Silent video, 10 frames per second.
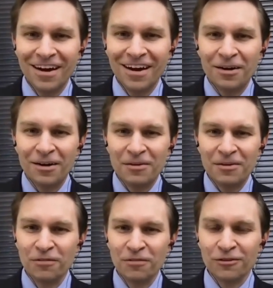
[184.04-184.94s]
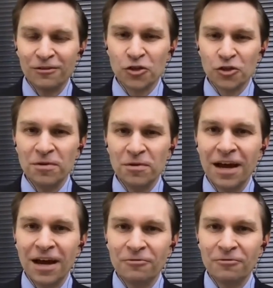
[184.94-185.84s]
uh, would have gotten scooped if
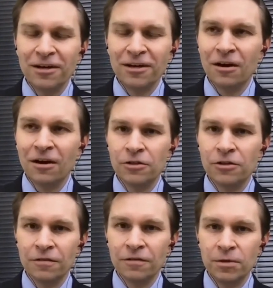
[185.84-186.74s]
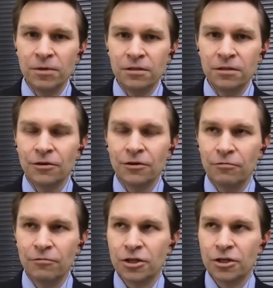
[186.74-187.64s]
he hadn't written Origin of the Species, so he
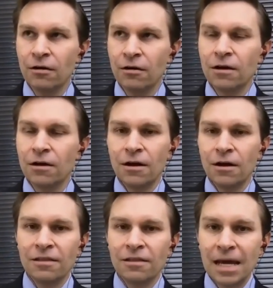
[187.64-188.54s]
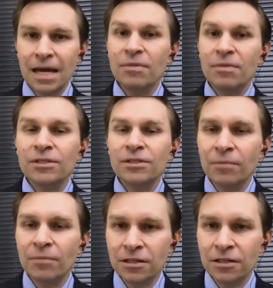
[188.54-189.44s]
rushed it out. The same thing was
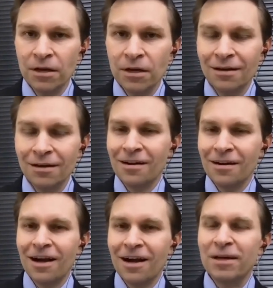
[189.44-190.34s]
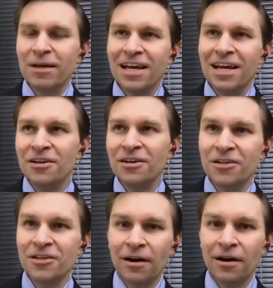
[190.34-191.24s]
happening to me. I spent 10
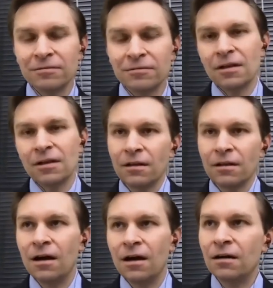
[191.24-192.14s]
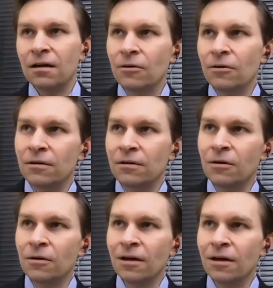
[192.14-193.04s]
years going, haha, no one, no
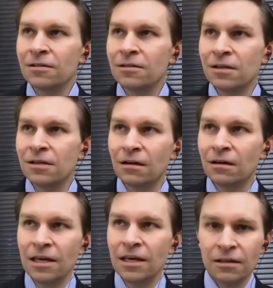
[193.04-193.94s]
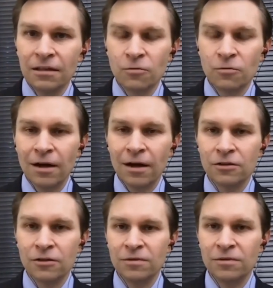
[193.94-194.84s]
one else is uh, thinking this way in
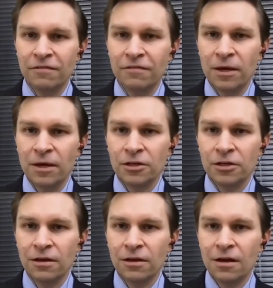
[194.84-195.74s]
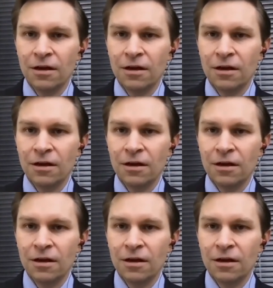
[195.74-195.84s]
terms of information.